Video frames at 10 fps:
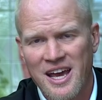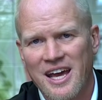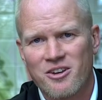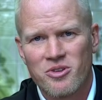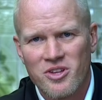
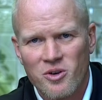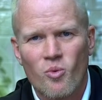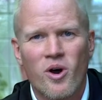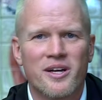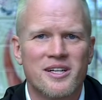and you think
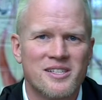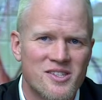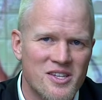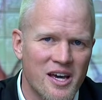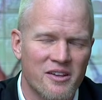one
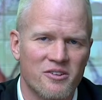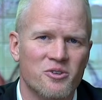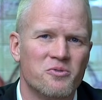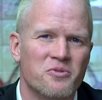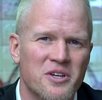is the other.
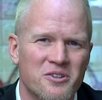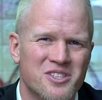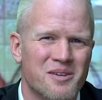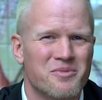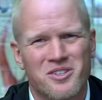You feel
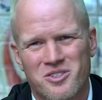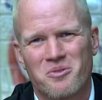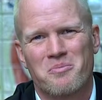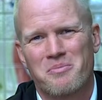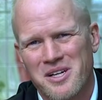something,
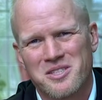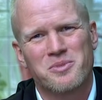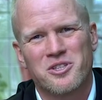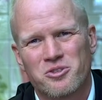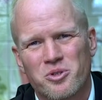so it must
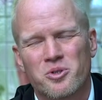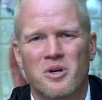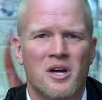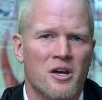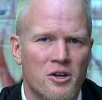be
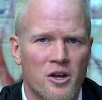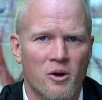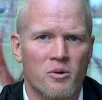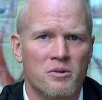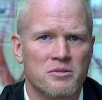true.
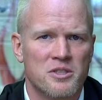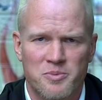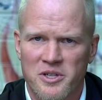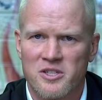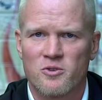No. Just
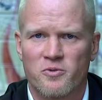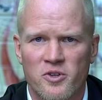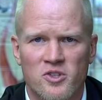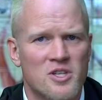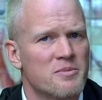because you
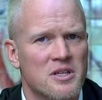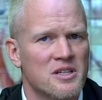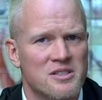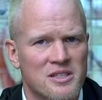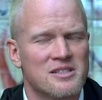feel something
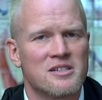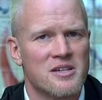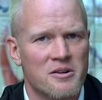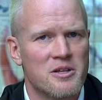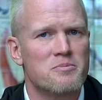doesn't
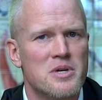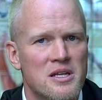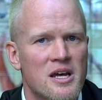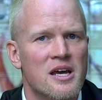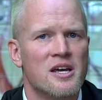necessarily
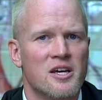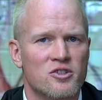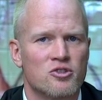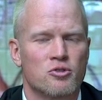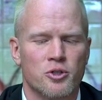mean
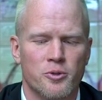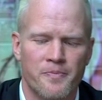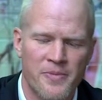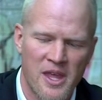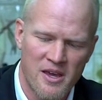it's true.
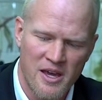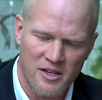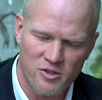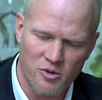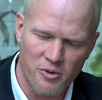
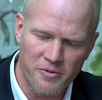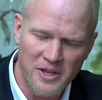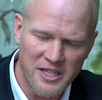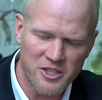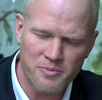And so the
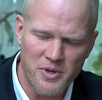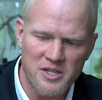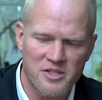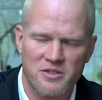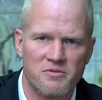reflection
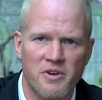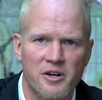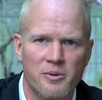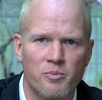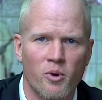piece is
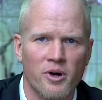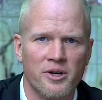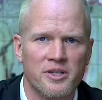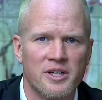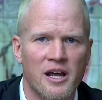very
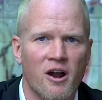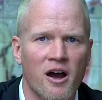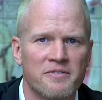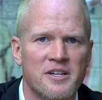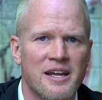important. And
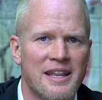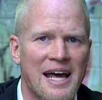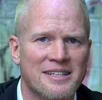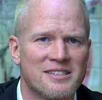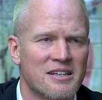often
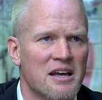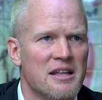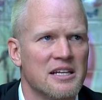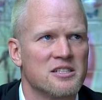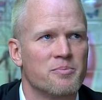that's
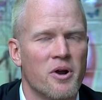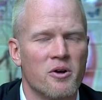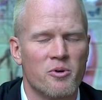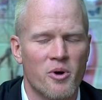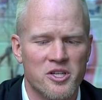the
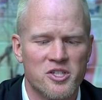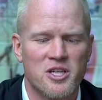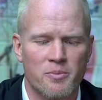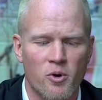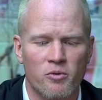part we want to
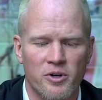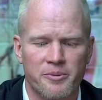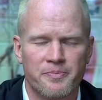skip over.